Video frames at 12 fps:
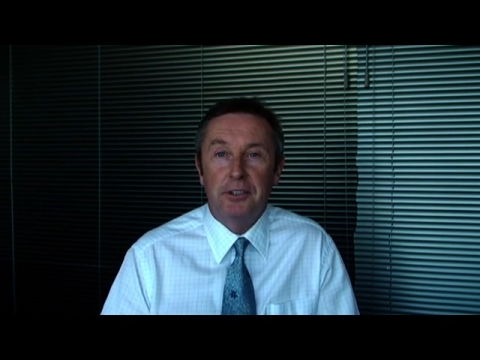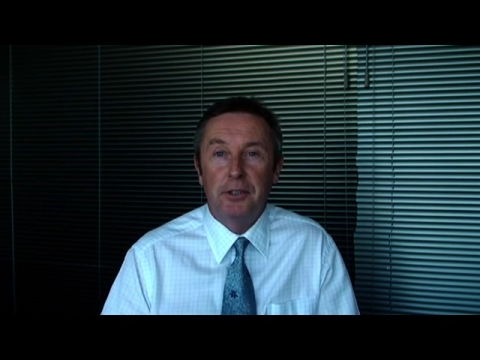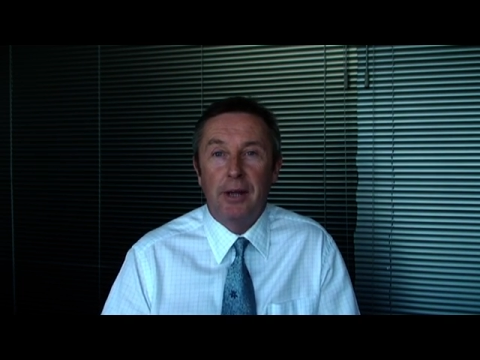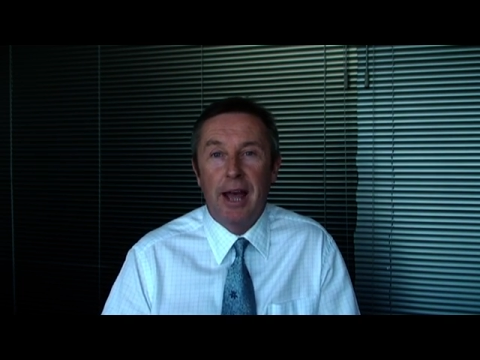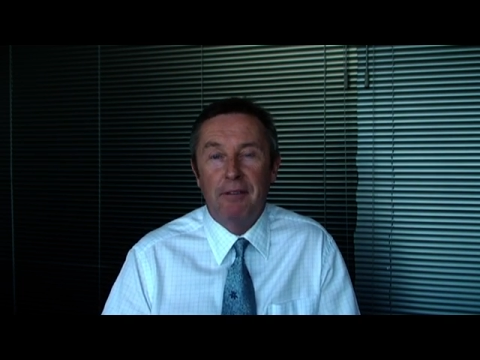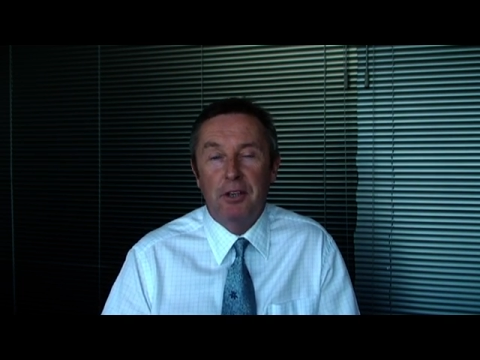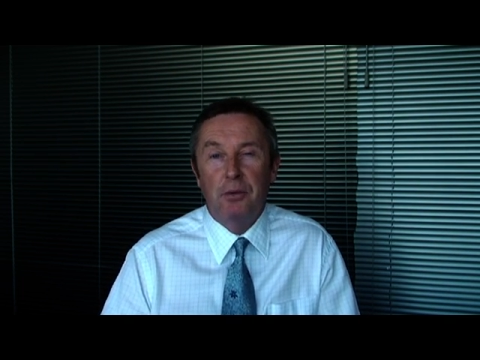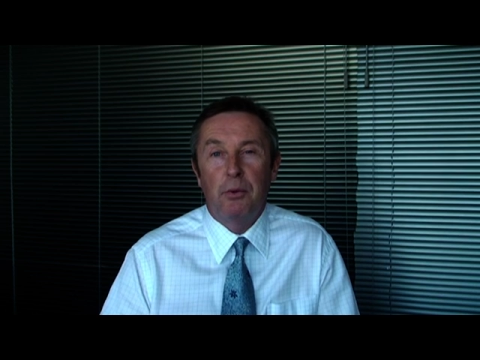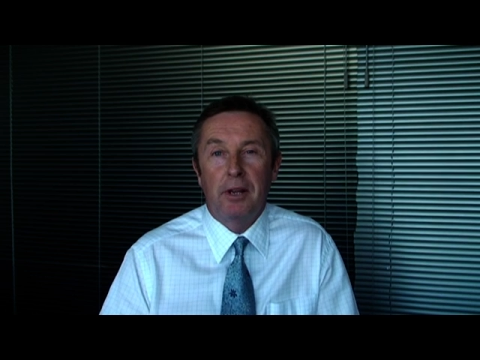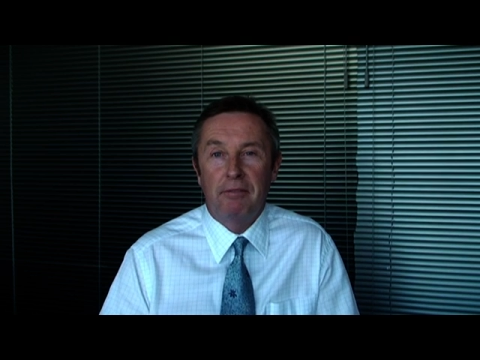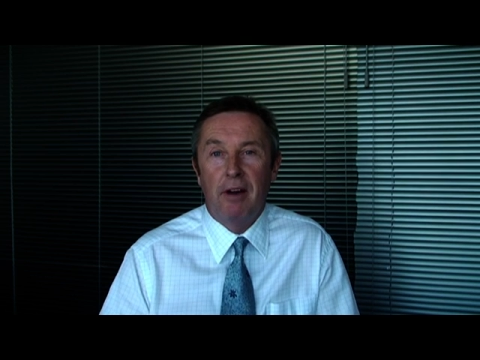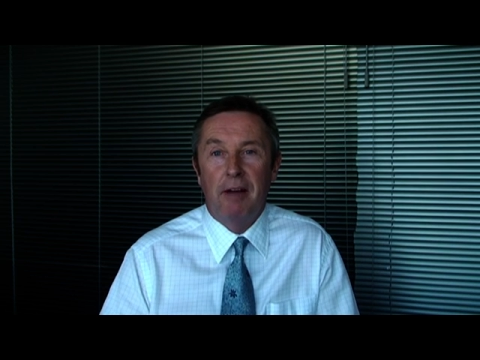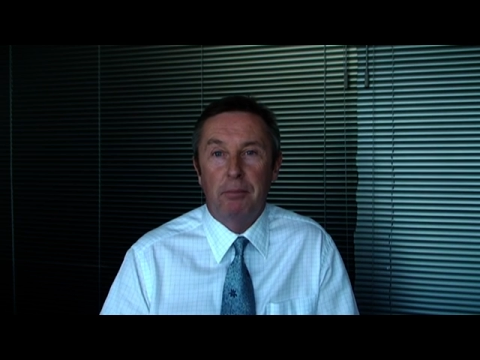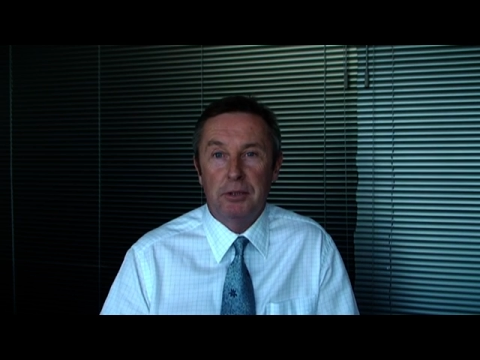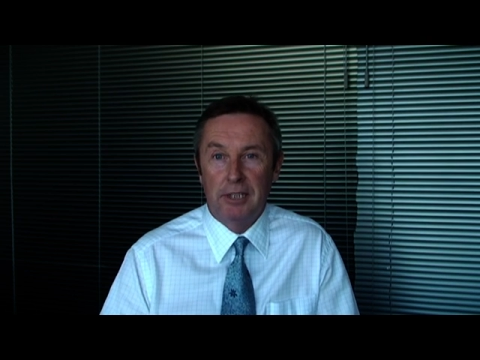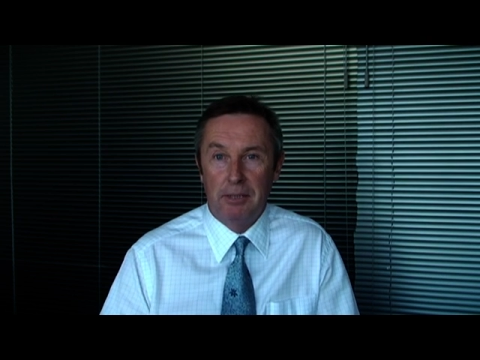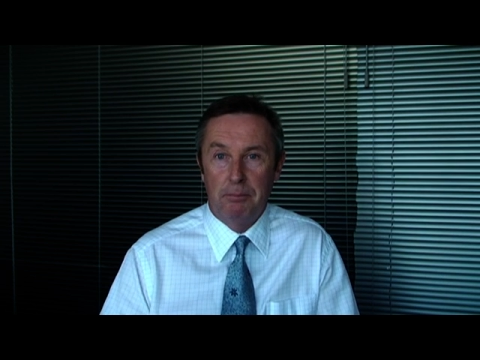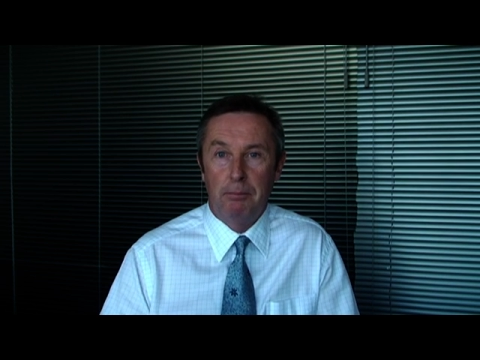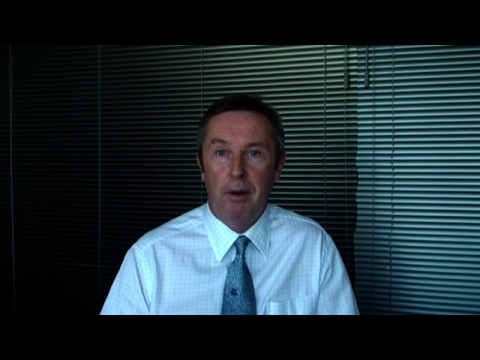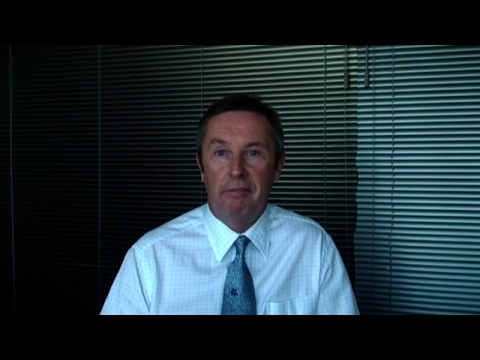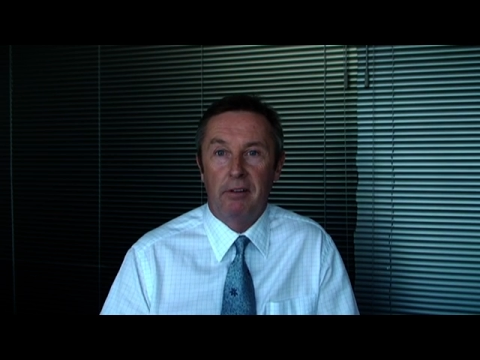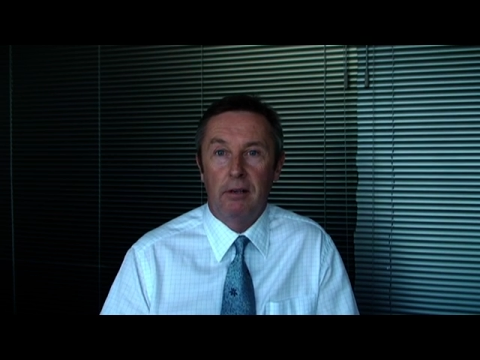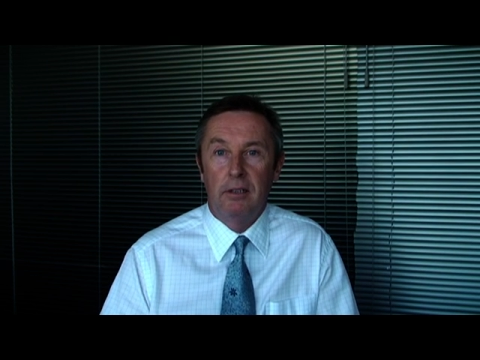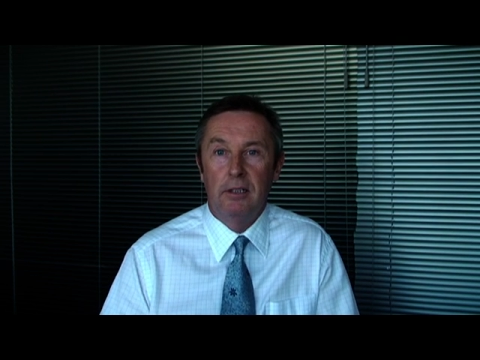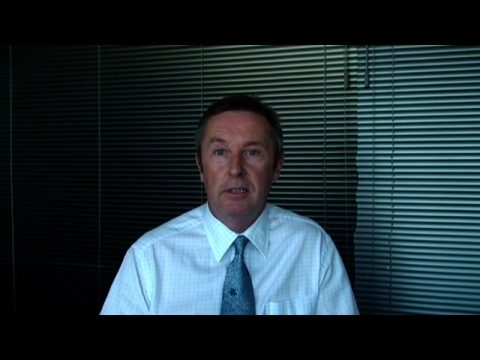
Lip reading: so you have a 25% buffer